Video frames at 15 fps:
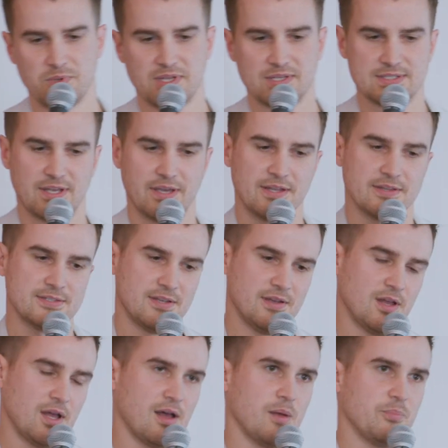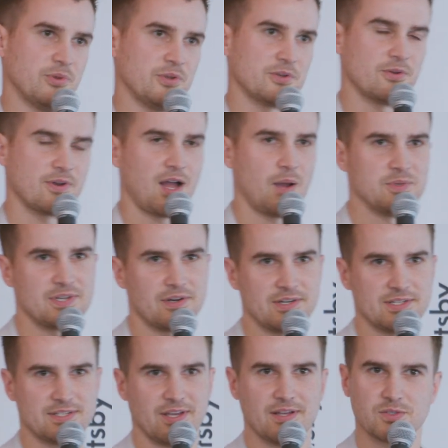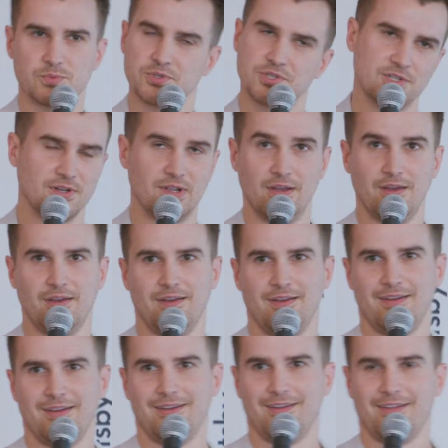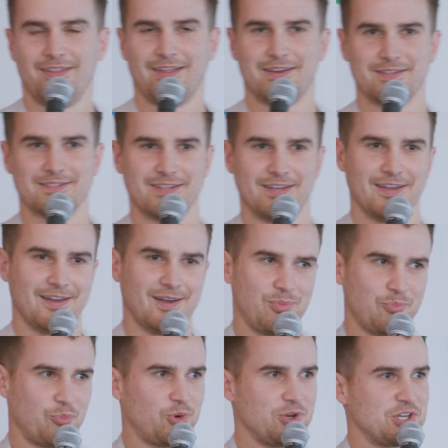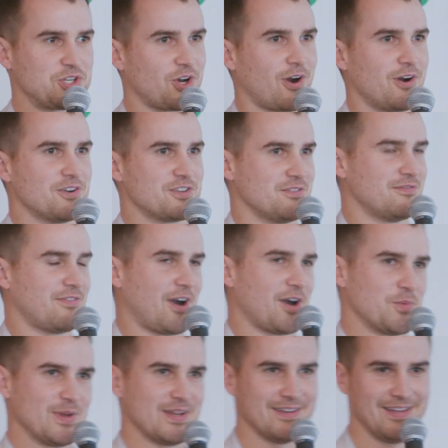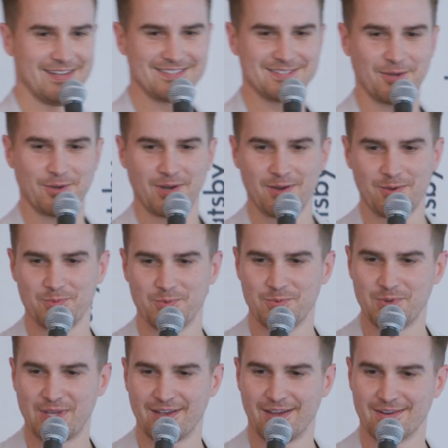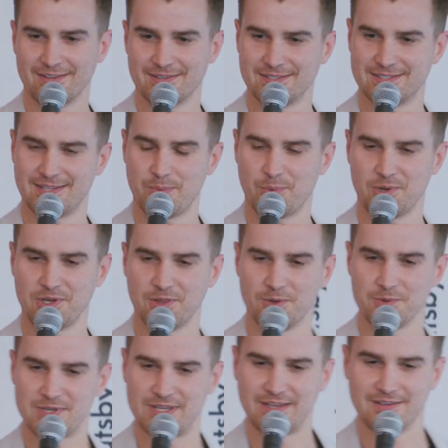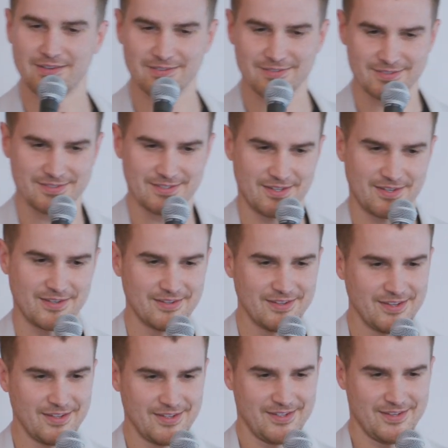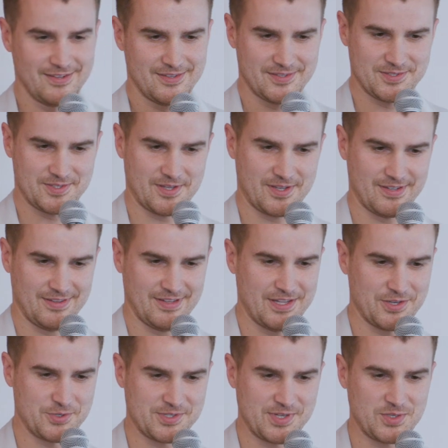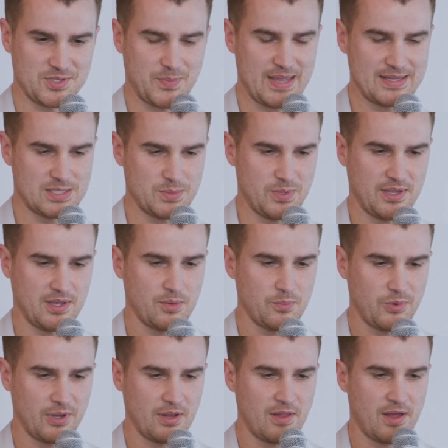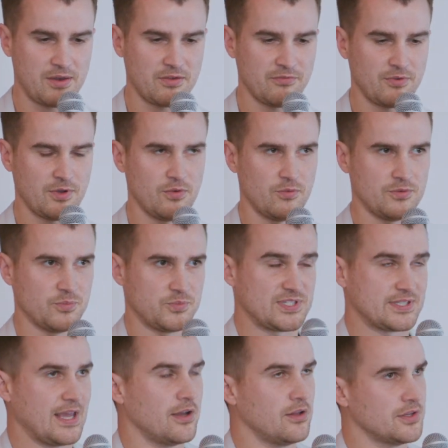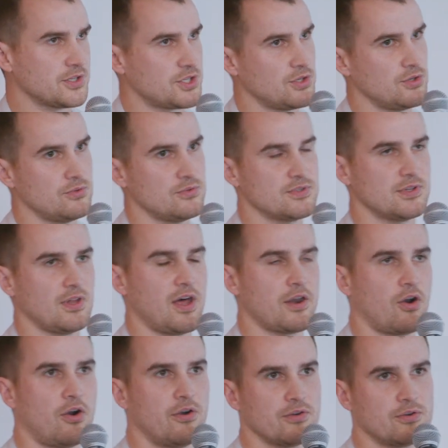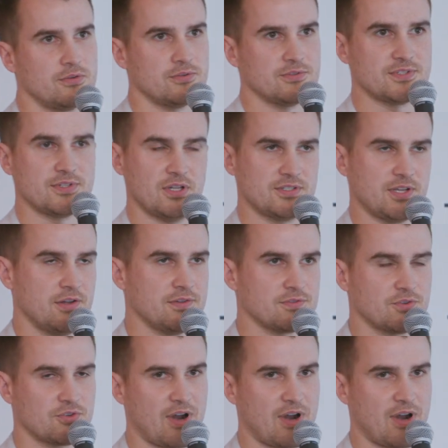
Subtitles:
media sites, political commentary sites, which that is a pretty charged environment. So we kind of stay pretty low key. It's an interesting space to be in, but a lot of scale issues, a lot of articles, tons of